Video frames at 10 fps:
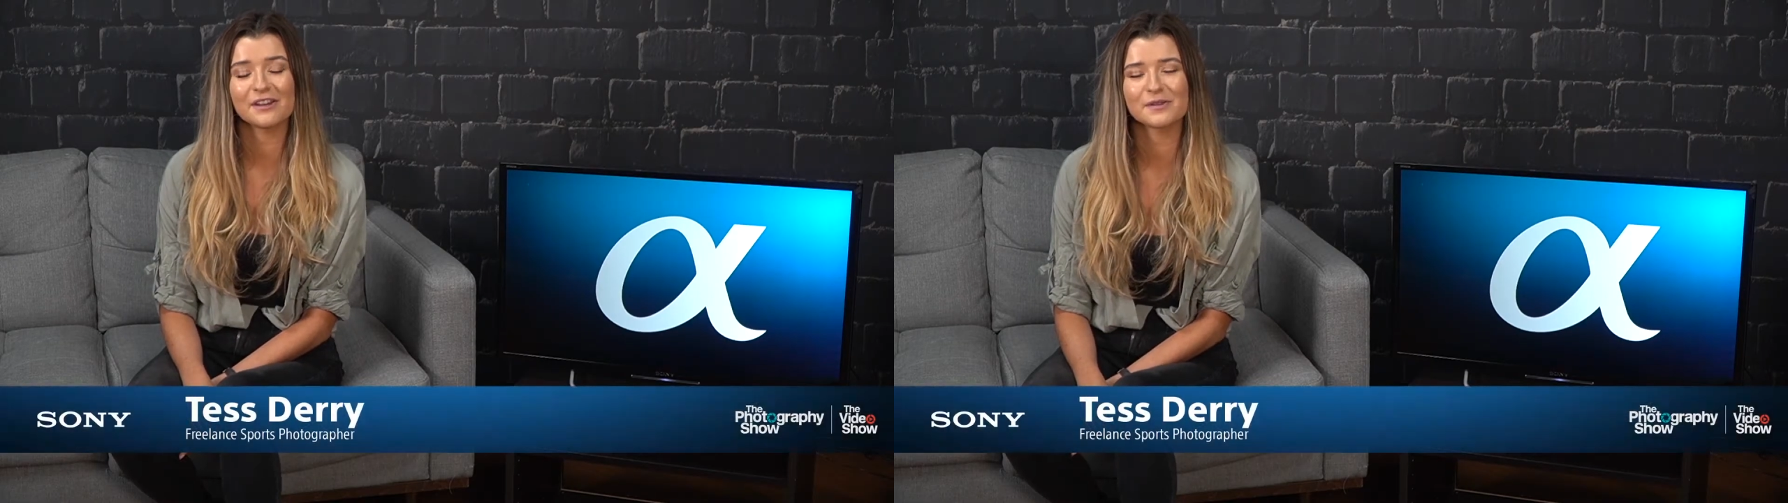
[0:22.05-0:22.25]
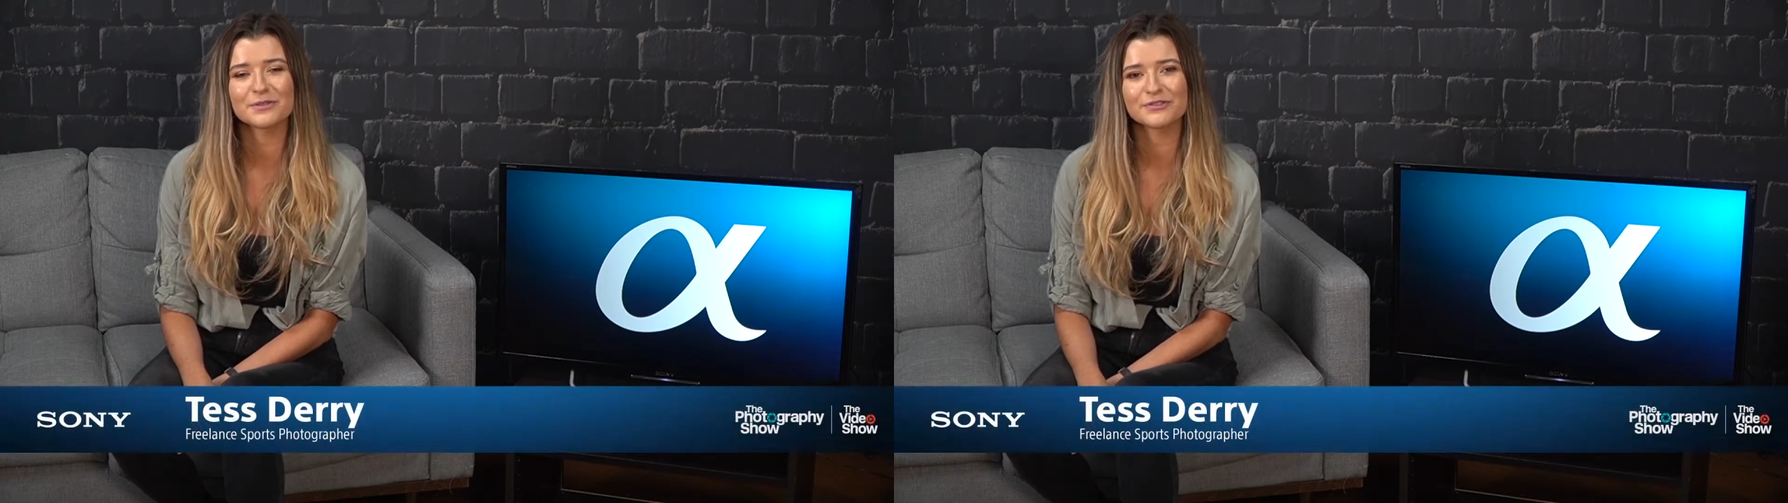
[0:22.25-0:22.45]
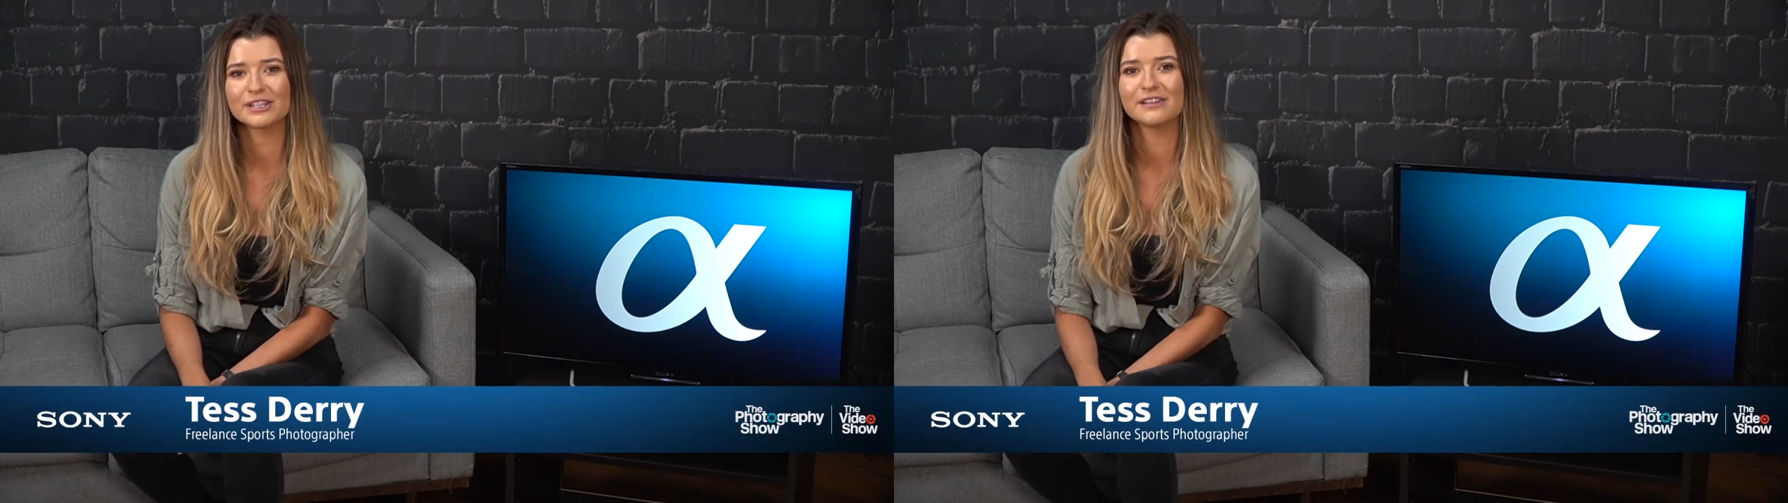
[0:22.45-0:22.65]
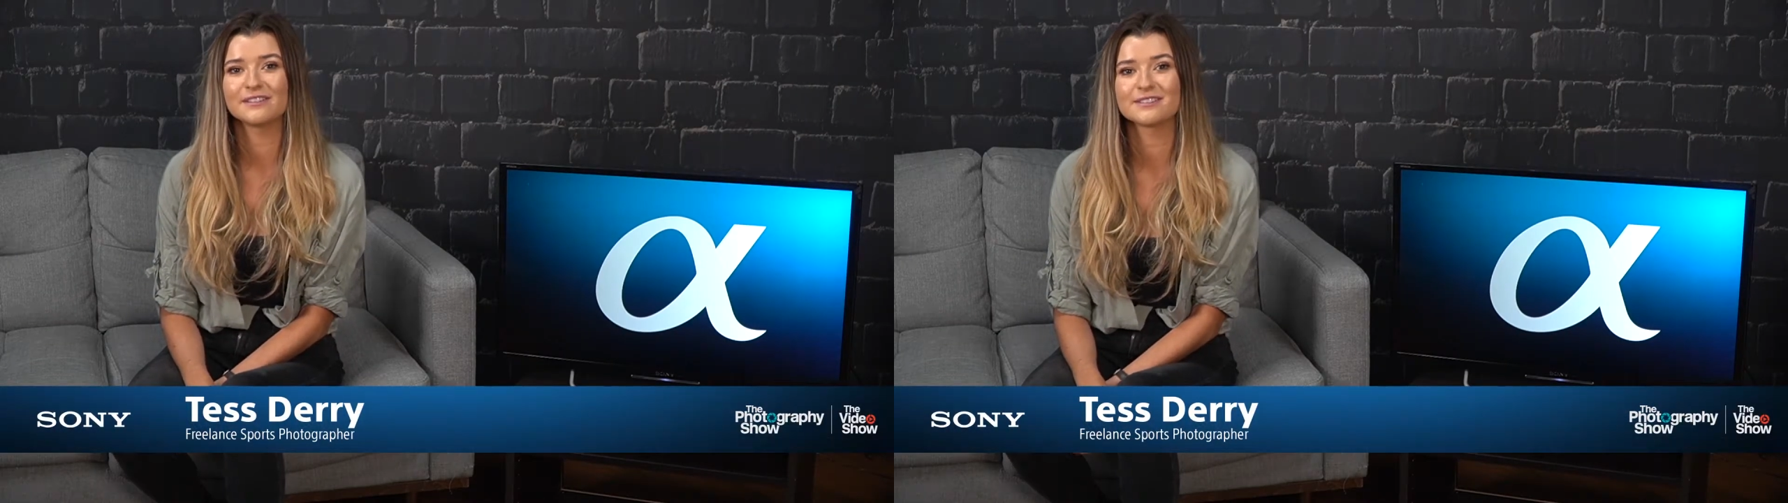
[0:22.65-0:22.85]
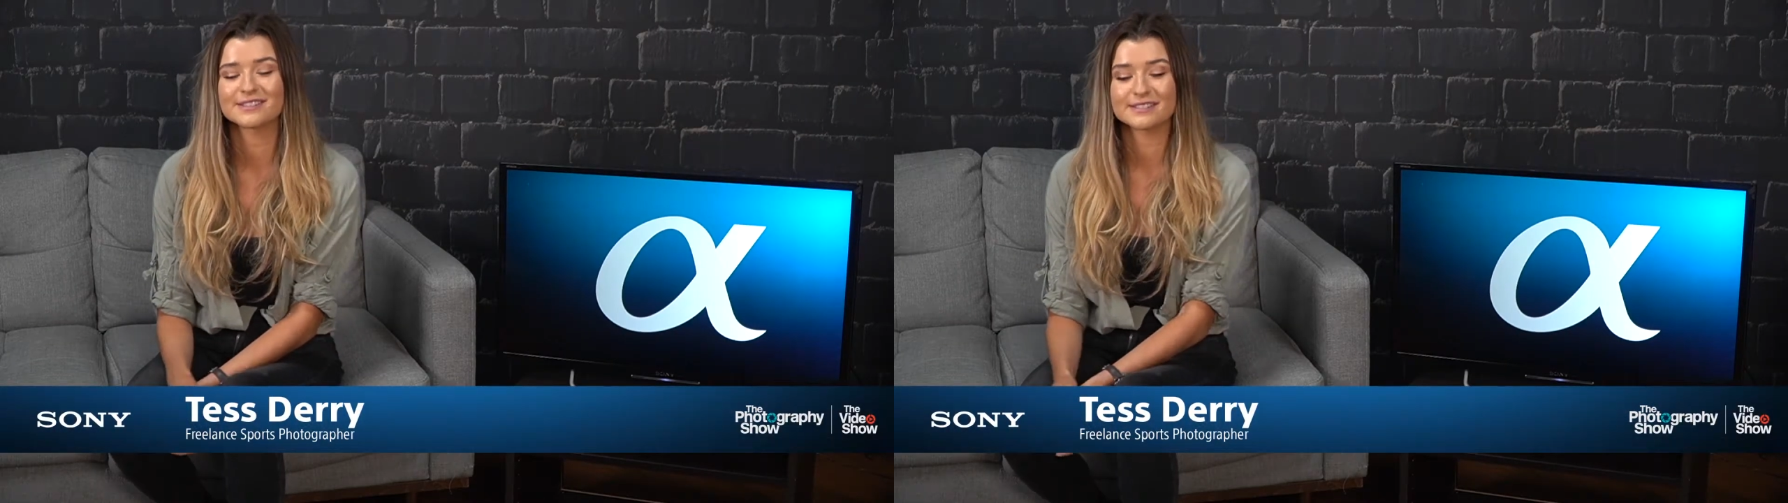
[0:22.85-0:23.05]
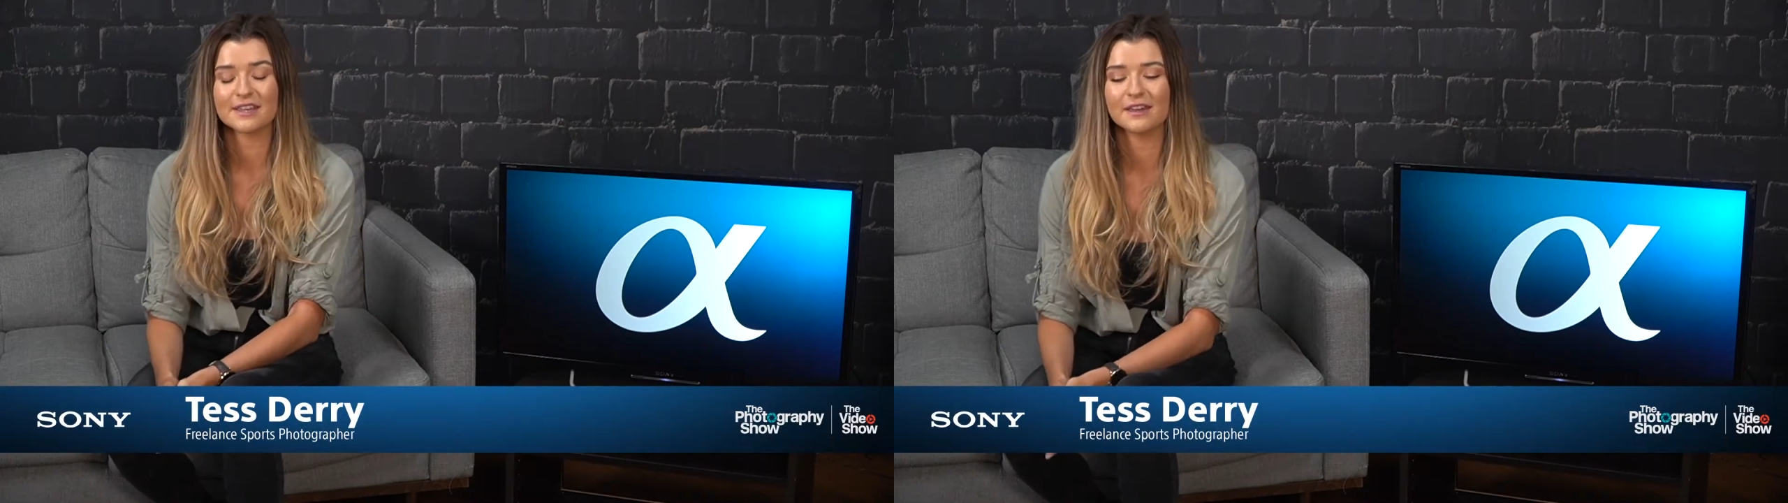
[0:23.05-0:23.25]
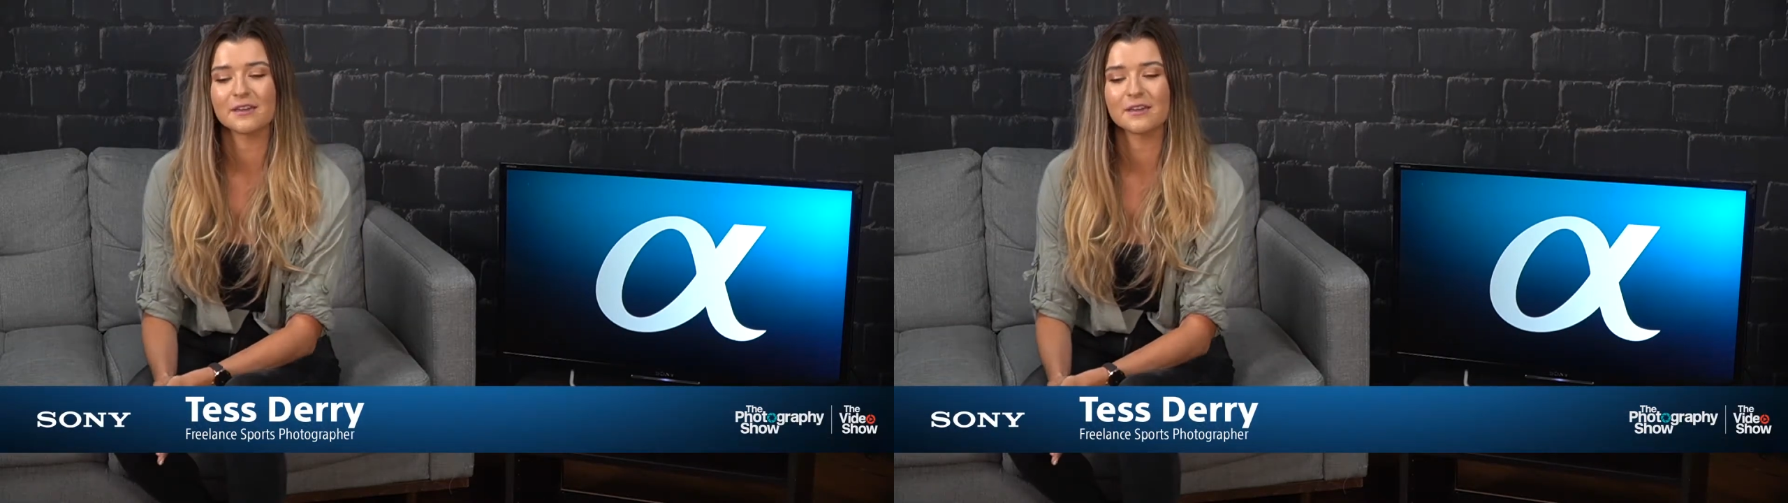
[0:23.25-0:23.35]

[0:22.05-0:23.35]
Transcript: I'm a freelance